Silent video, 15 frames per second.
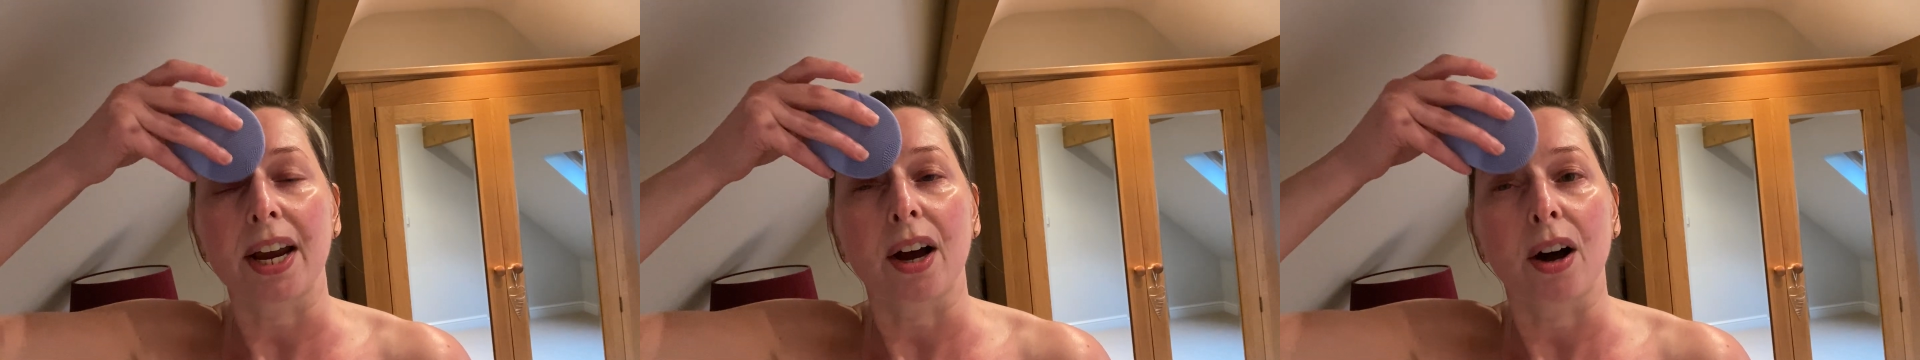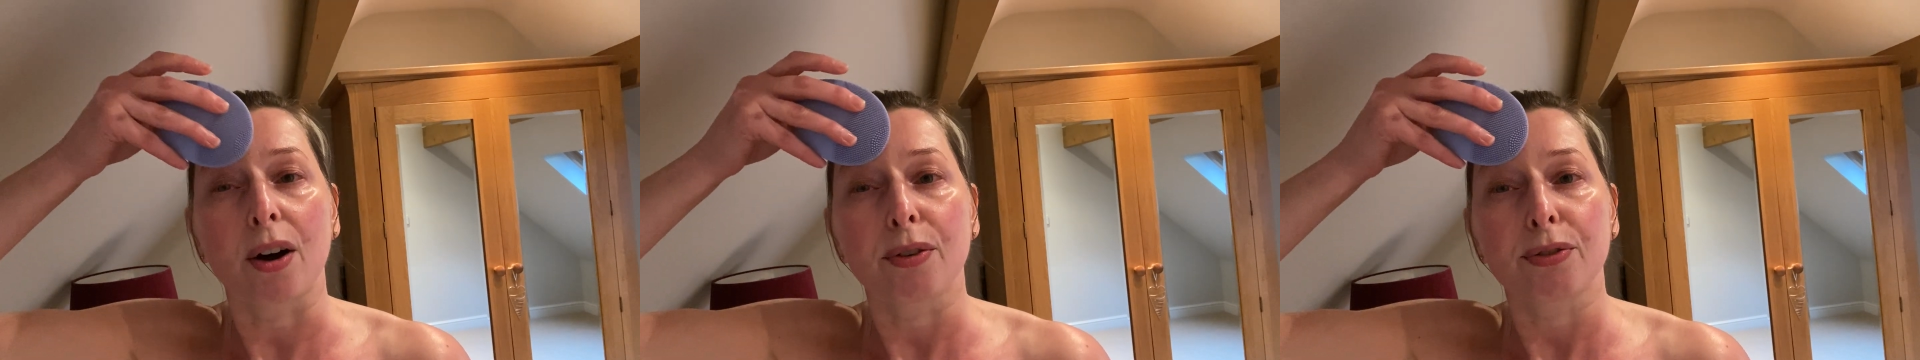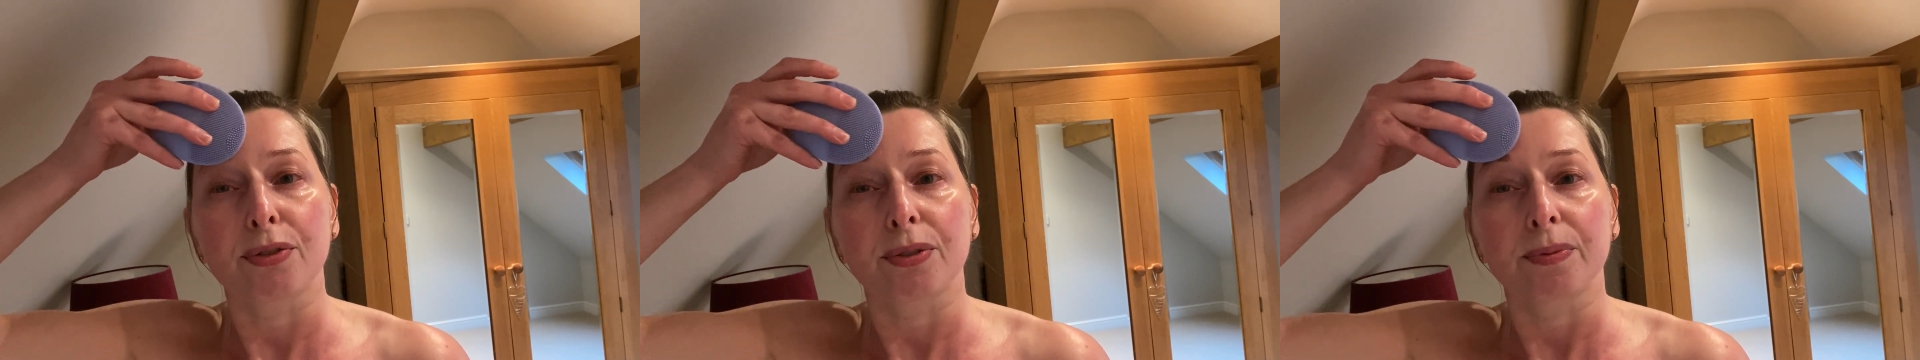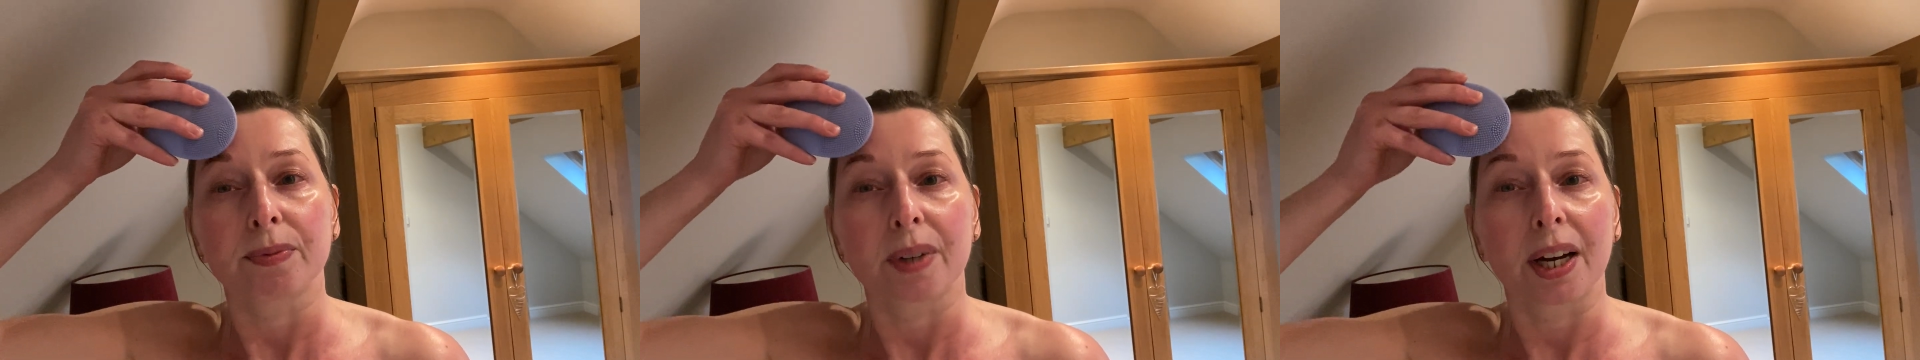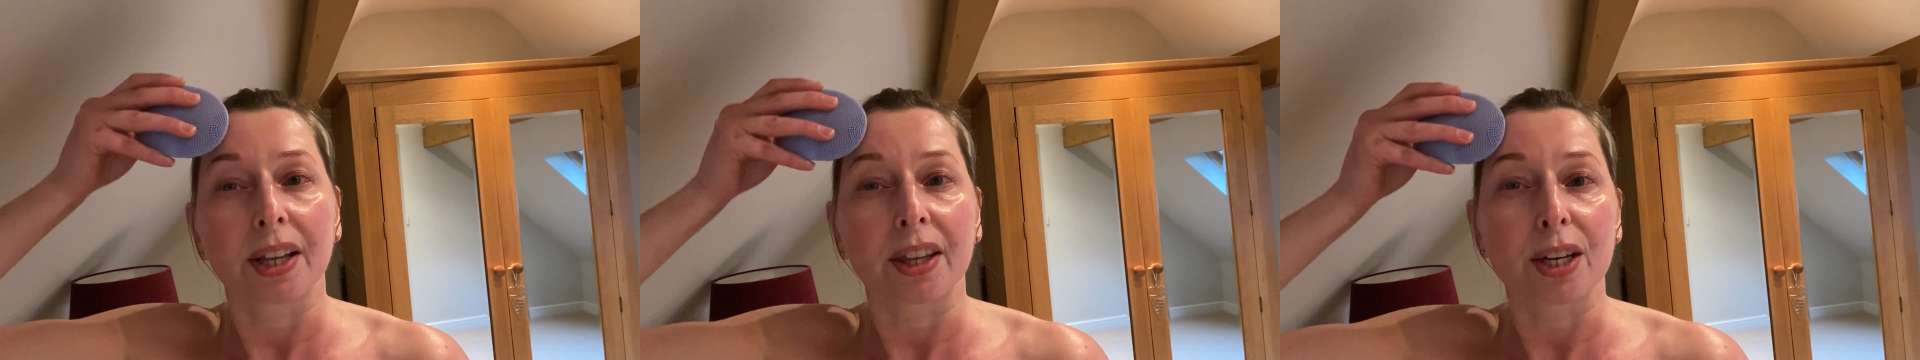it off,
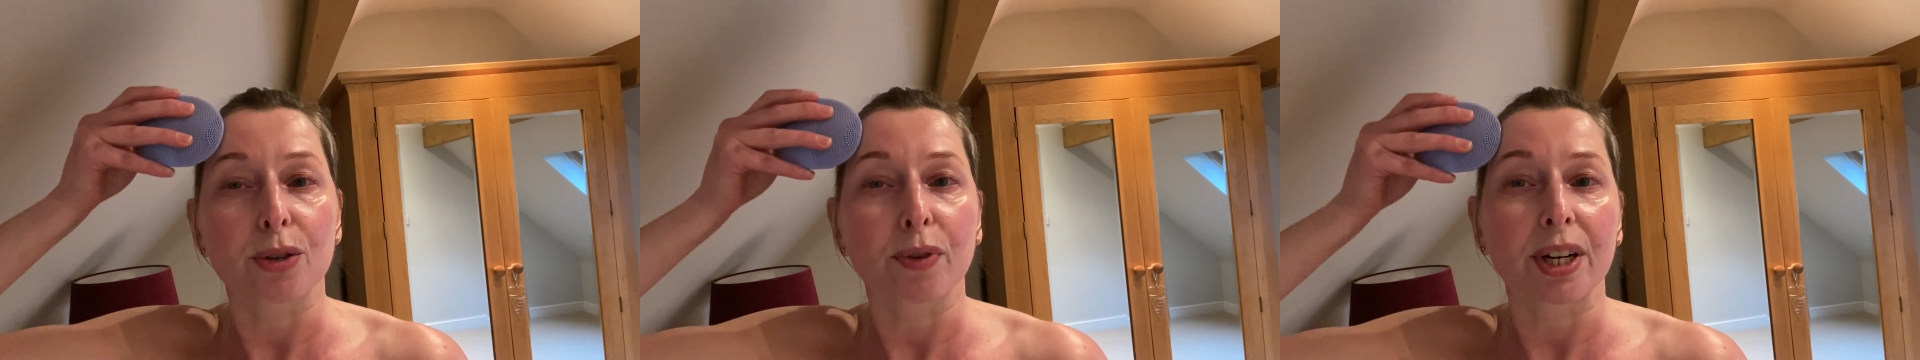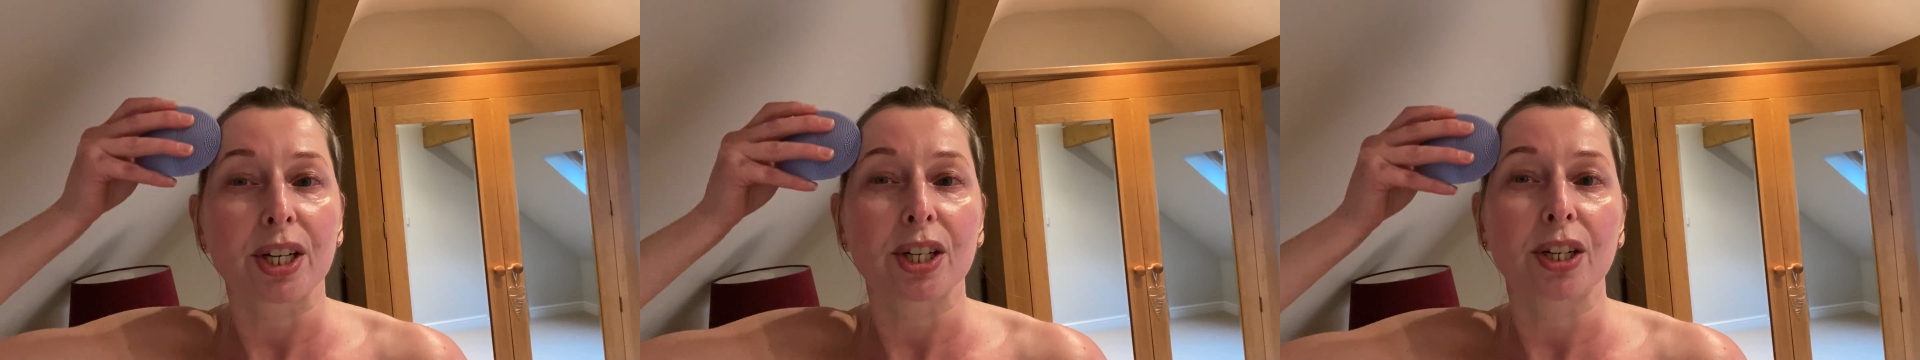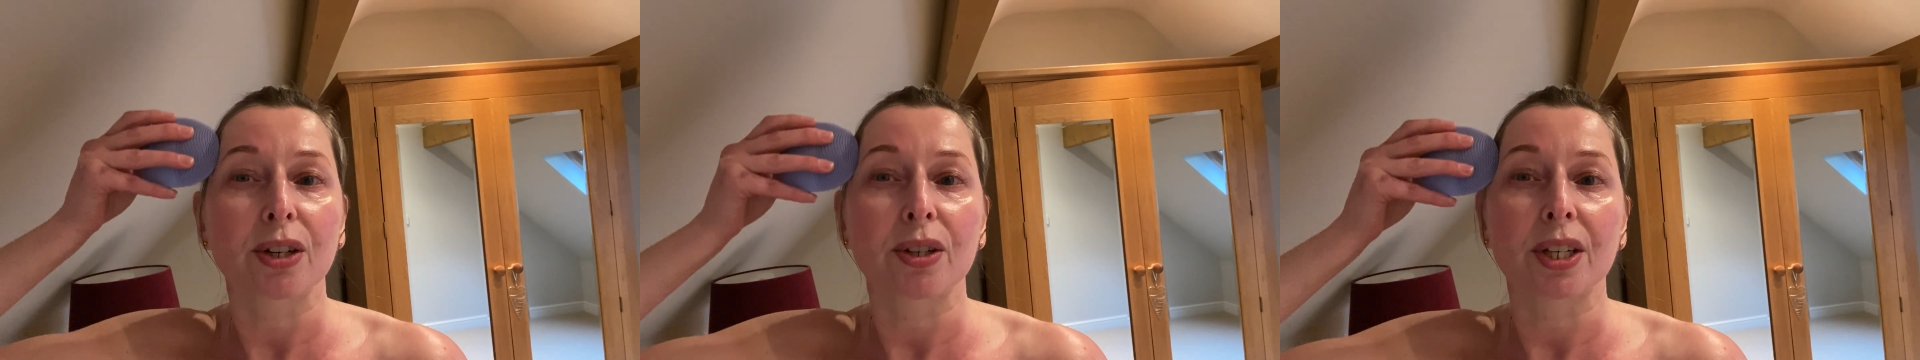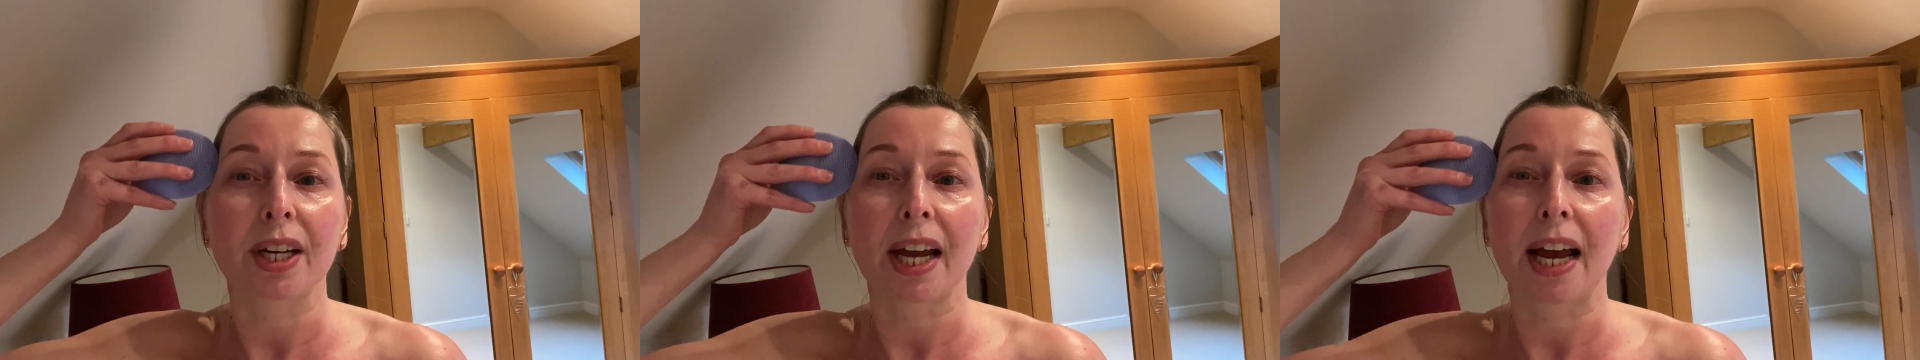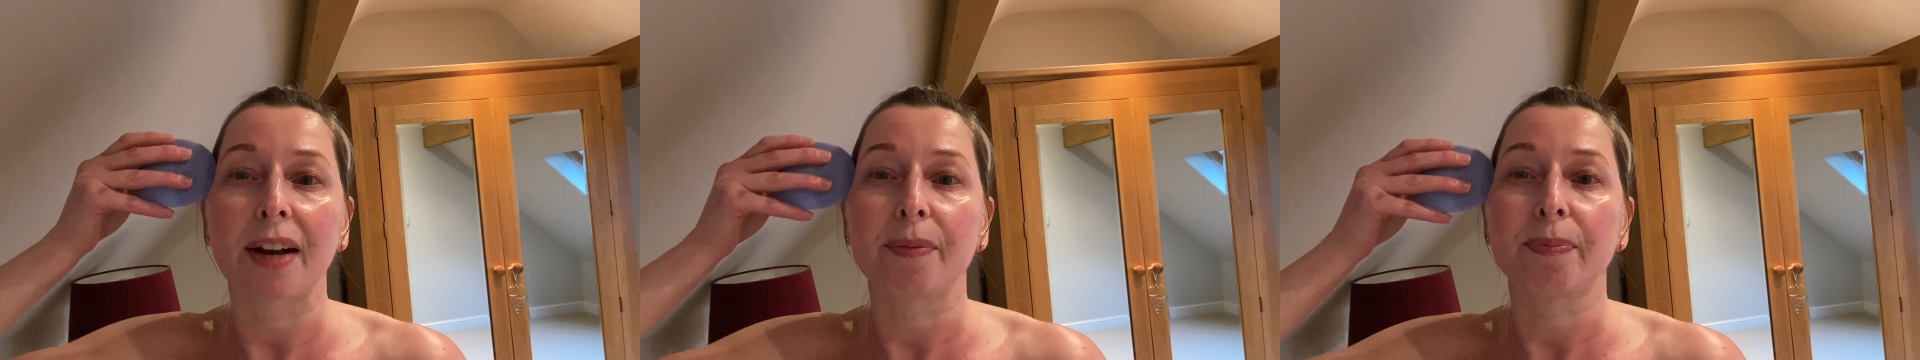and then it's ready to use
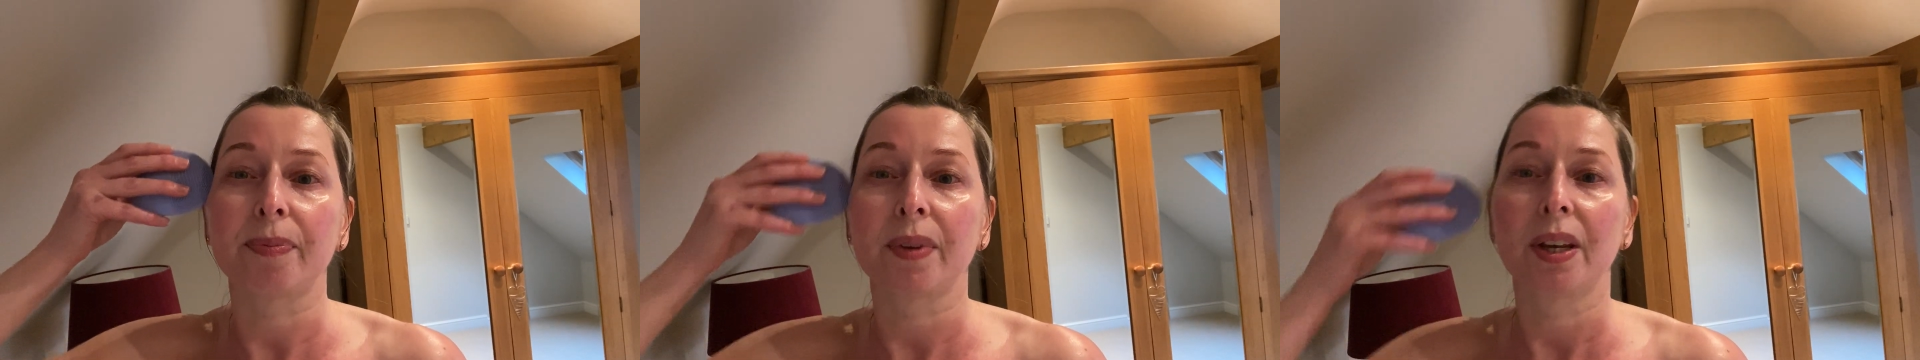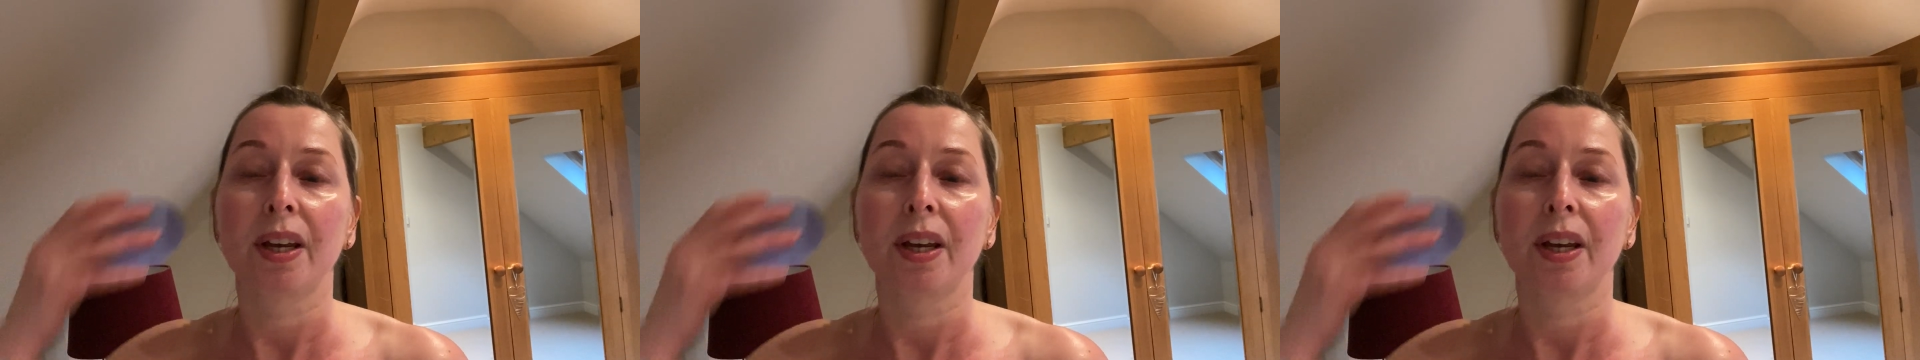again.